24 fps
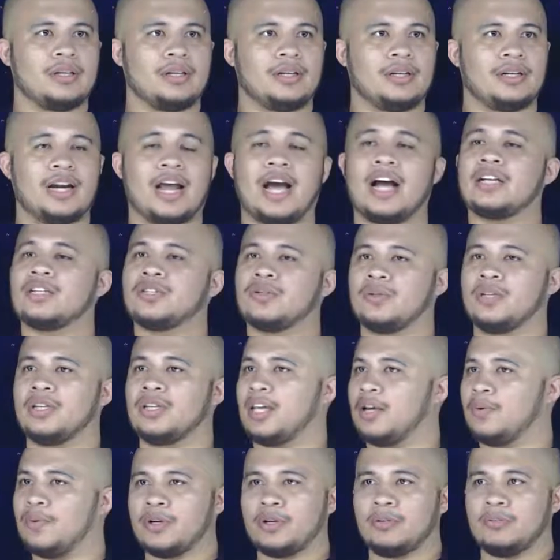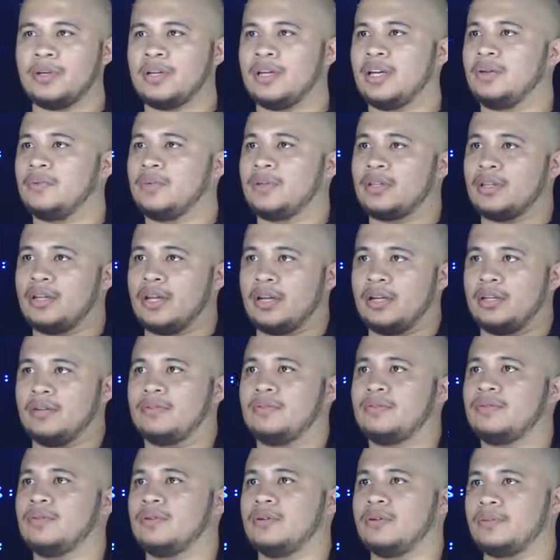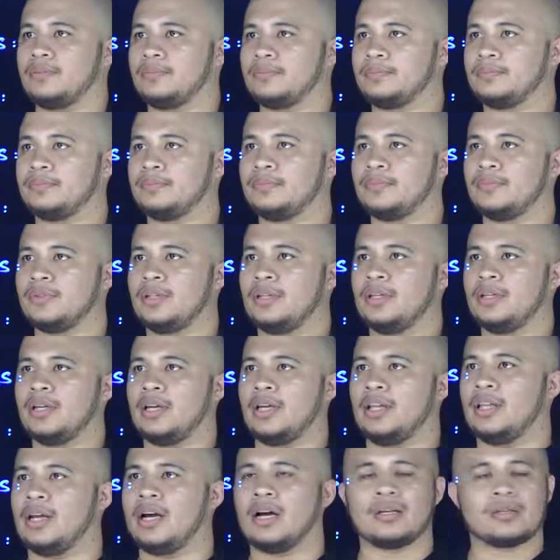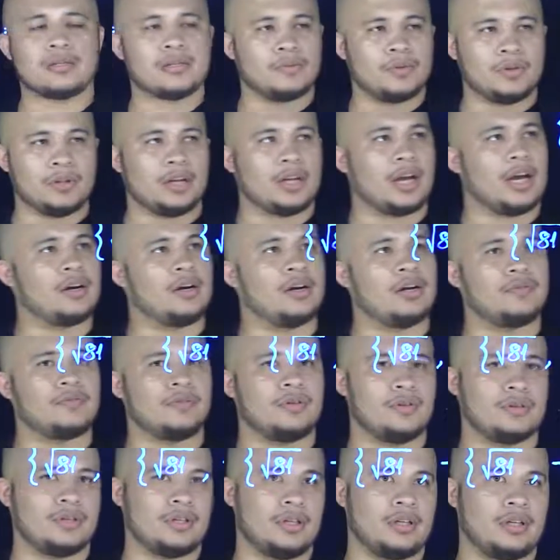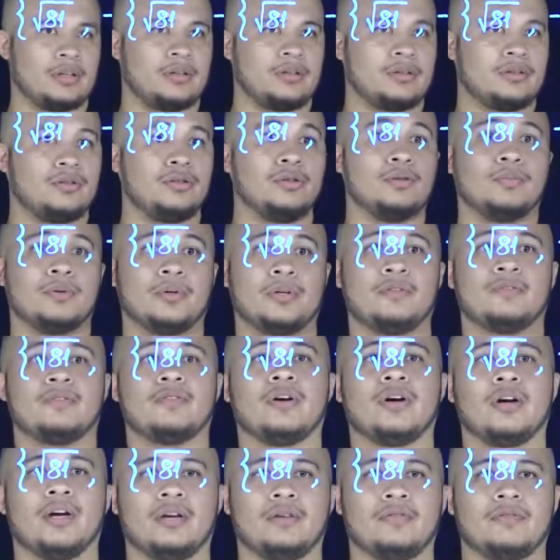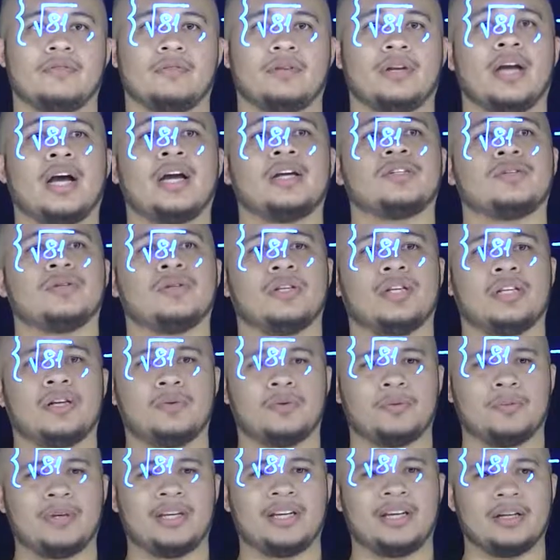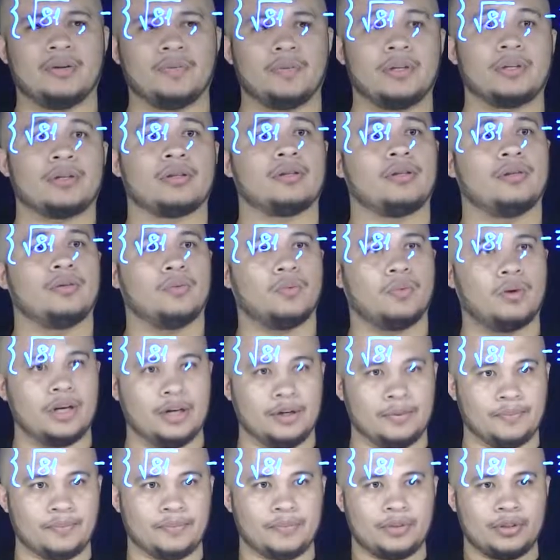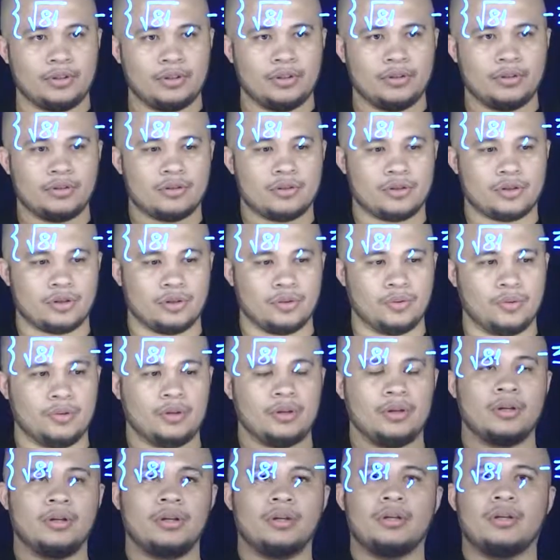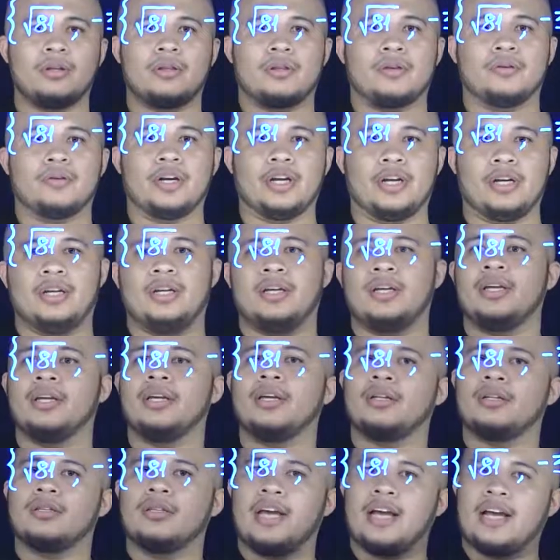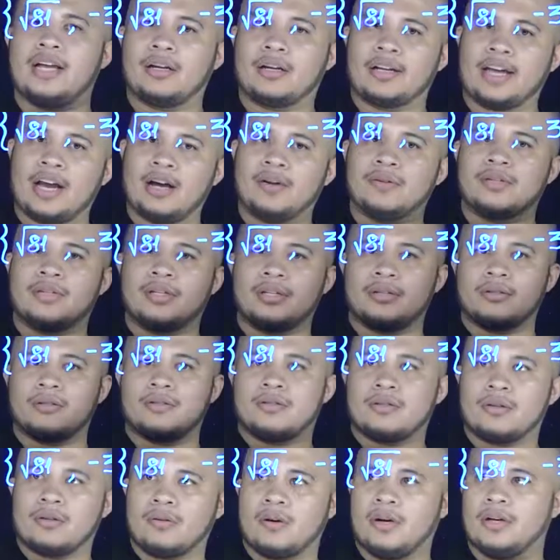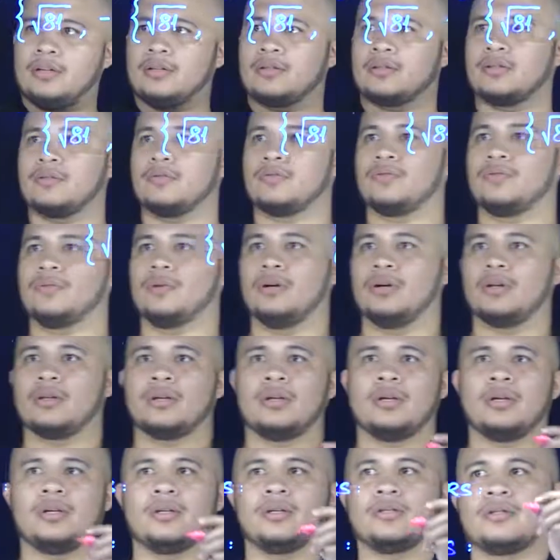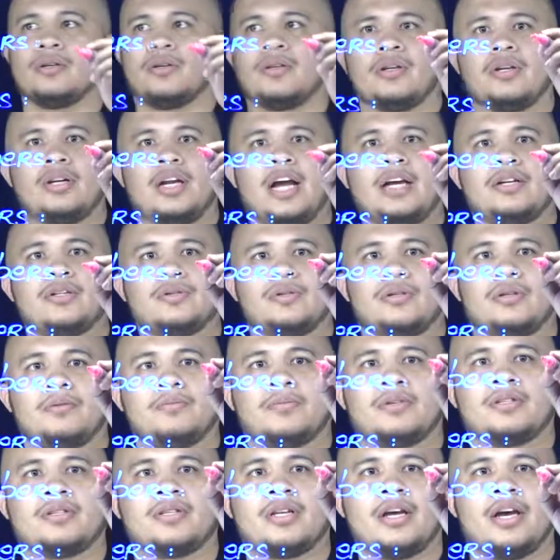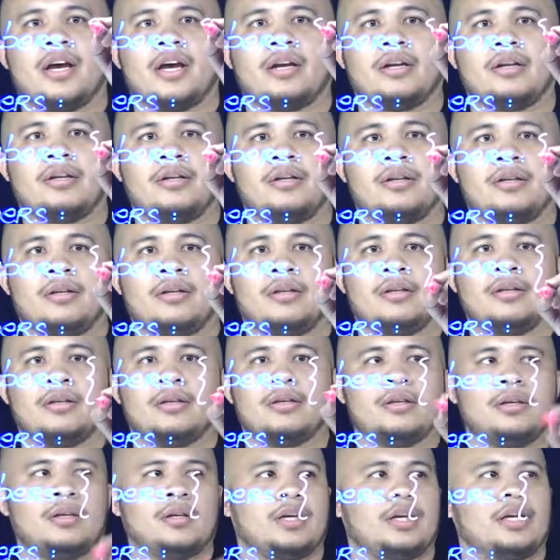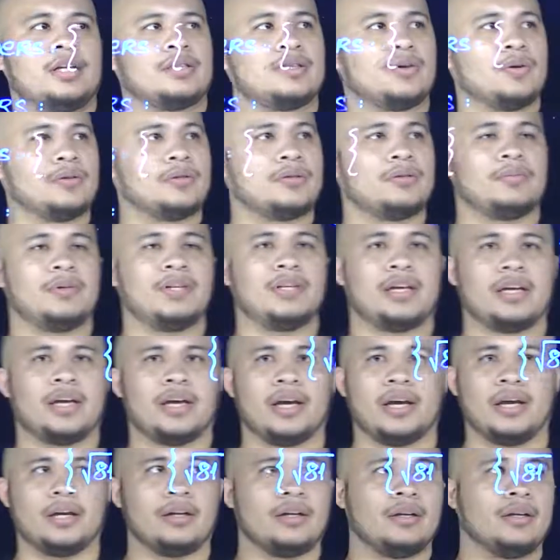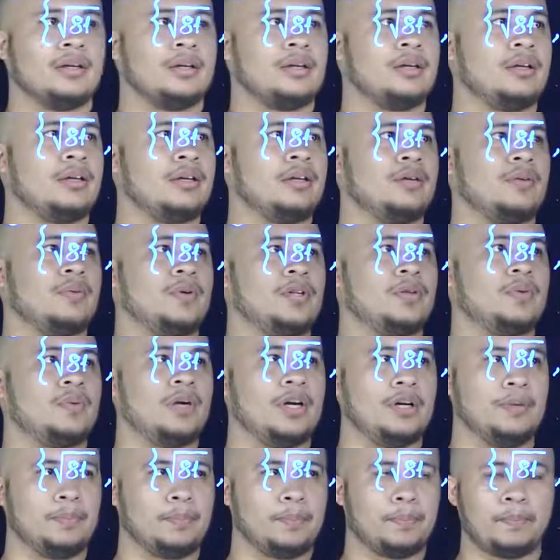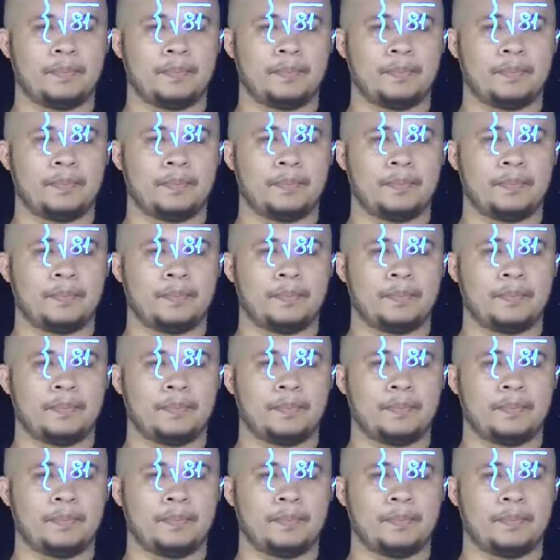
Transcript: naturally they wouldn't begin with -4. And they also want to count off using 2.5. Naturally they would begin with 1, 2, 3, and counting so on and so forth. So the natural number set is going to begin with 1.